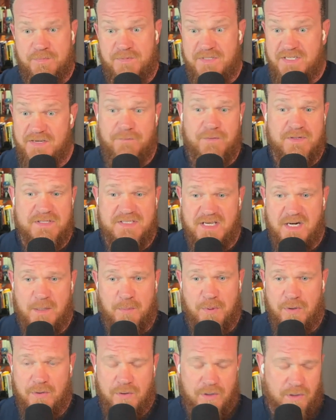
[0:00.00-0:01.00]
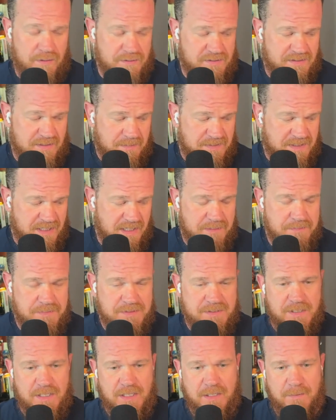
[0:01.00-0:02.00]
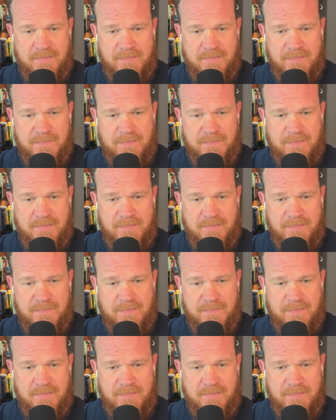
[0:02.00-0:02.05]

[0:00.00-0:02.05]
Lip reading: different set of protocols sometimes.